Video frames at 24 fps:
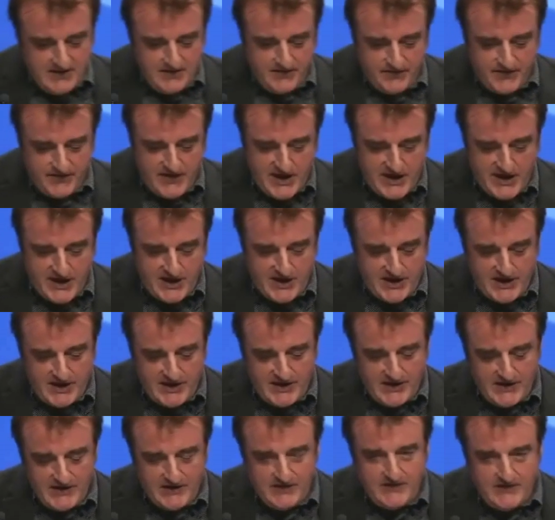The
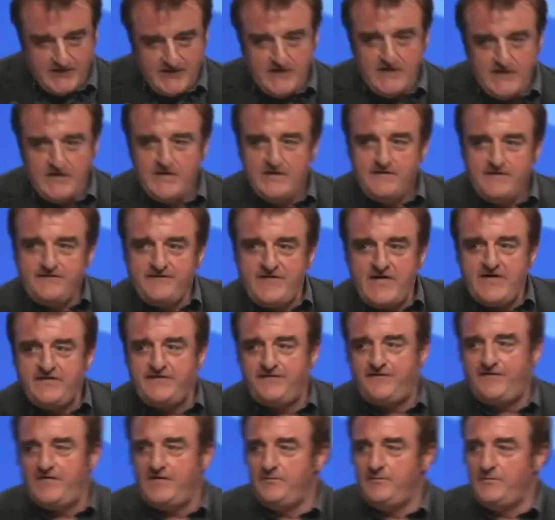5th
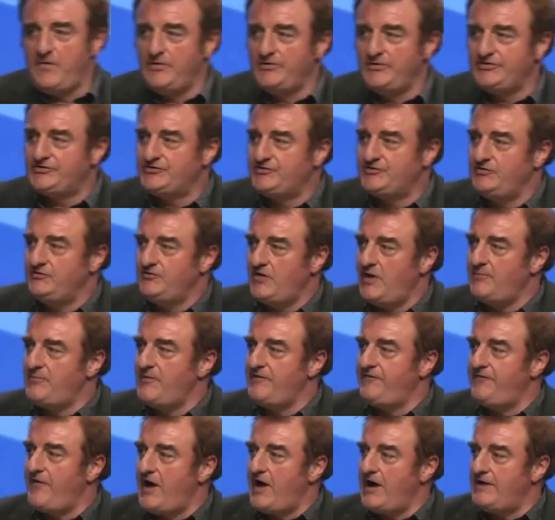most, number
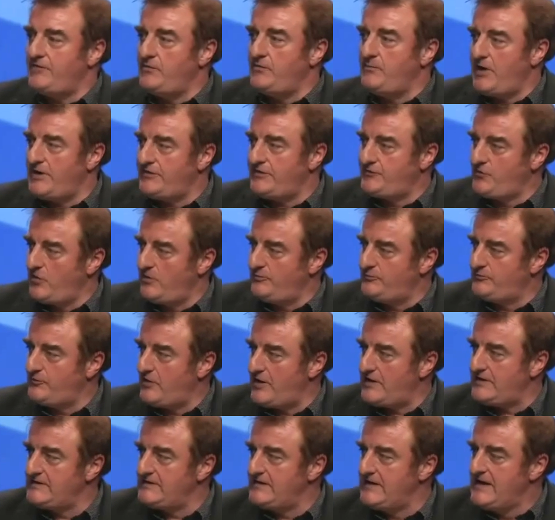5 in my top
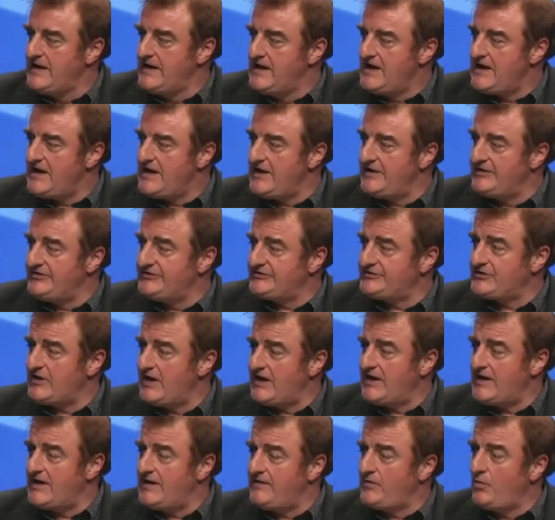10, is
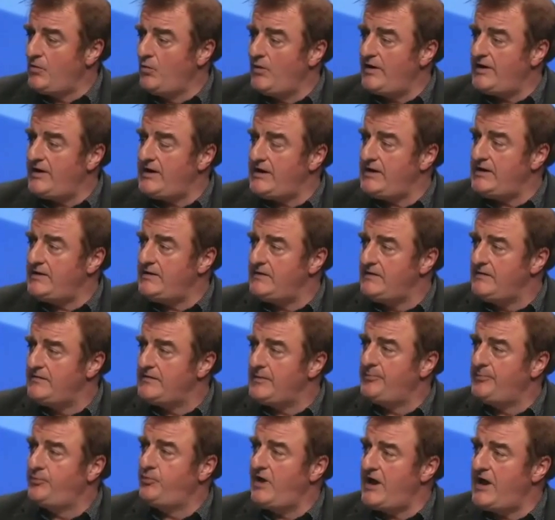the way the
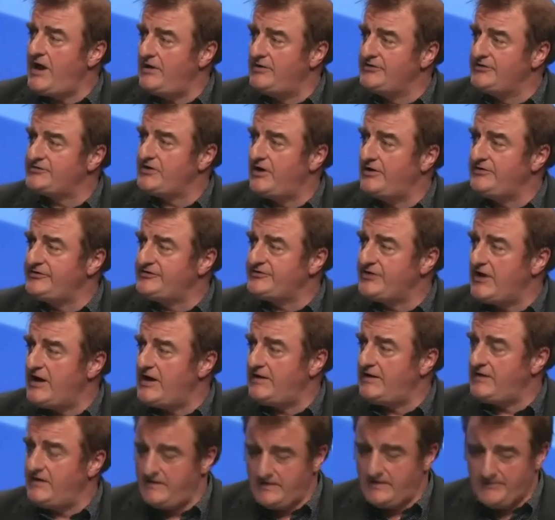prayers are
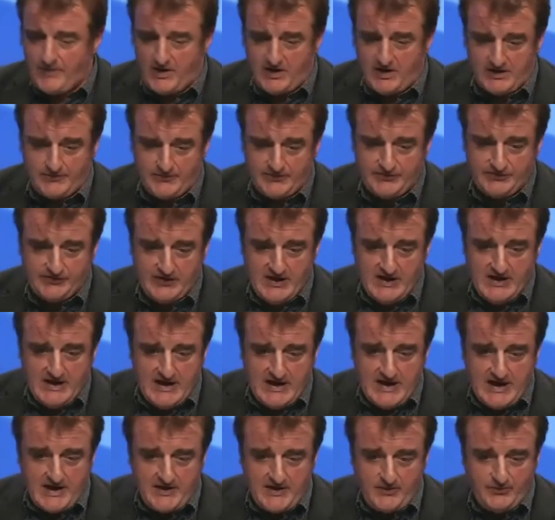said in the Parliament,
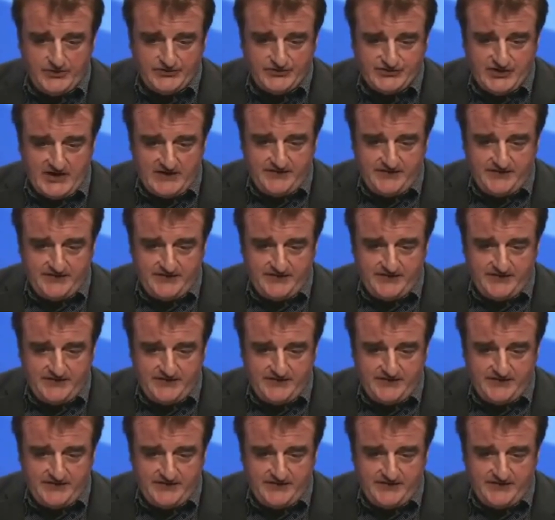which I